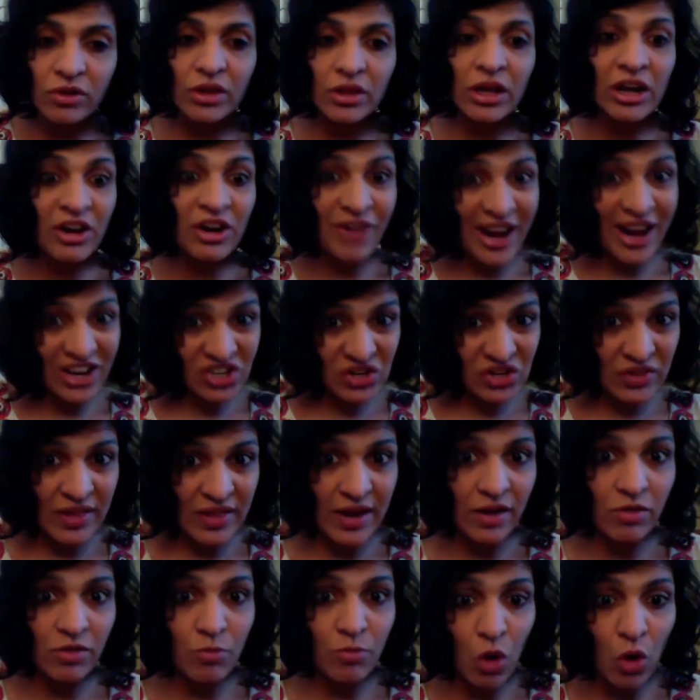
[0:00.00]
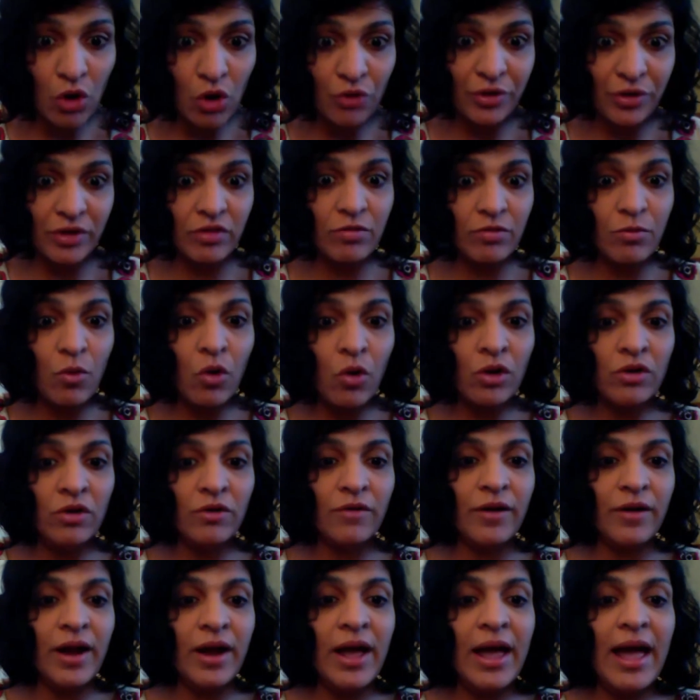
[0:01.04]
the corrections get smaller and
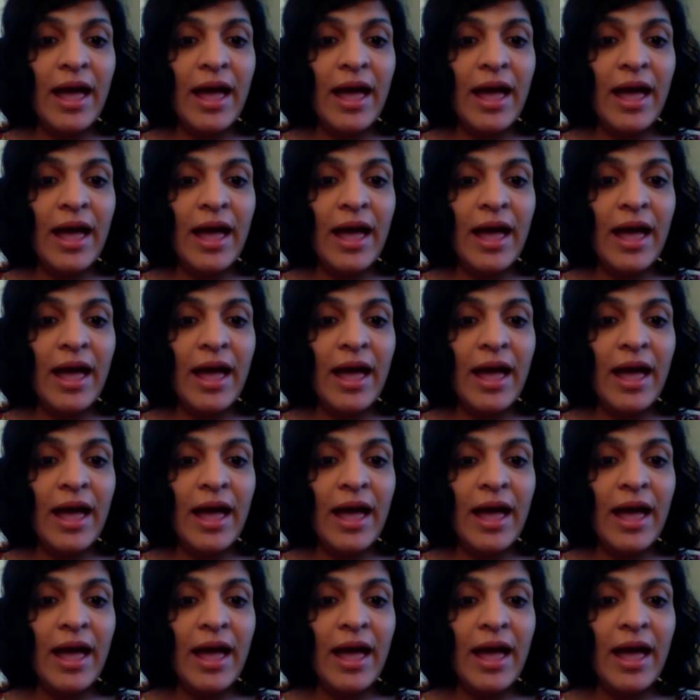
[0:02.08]
smaller.